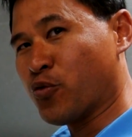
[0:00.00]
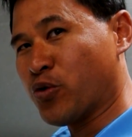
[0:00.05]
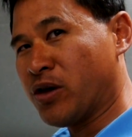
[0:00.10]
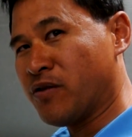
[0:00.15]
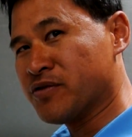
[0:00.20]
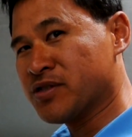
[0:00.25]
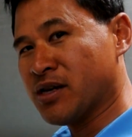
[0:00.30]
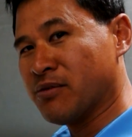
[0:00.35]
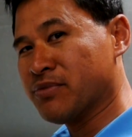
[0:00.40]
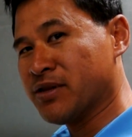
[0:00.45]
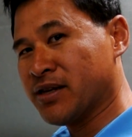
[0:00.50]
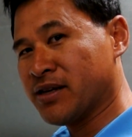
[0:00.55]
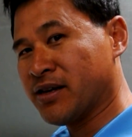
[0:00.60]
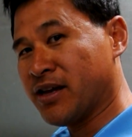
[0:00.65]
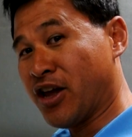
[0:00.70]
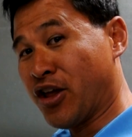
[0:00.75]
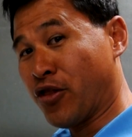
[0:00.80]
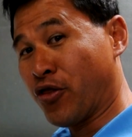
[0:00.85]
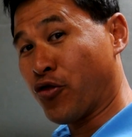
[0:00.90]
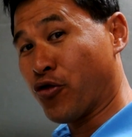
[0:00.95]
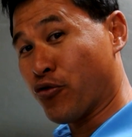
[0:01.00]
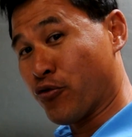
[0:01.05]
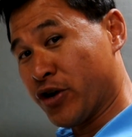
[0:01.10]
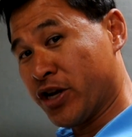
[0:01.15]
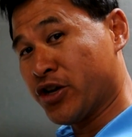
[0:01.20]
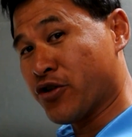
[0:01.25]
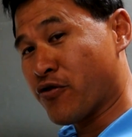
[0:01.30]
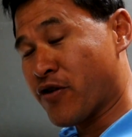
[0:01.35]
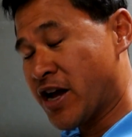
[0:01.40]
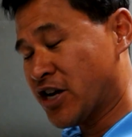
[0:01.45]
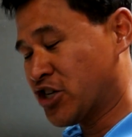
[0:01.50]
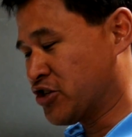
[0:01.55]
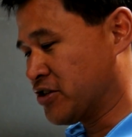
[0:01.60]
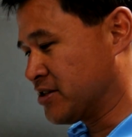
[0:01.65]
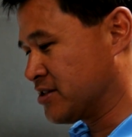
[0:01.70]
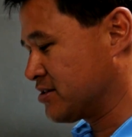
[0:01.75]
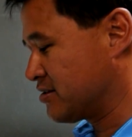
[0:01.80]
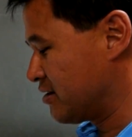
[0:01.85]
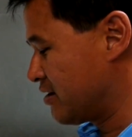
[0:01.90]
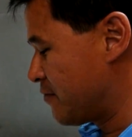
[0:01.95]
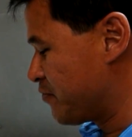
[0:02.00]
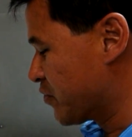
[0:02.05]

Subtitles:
weaves something in 3 directions.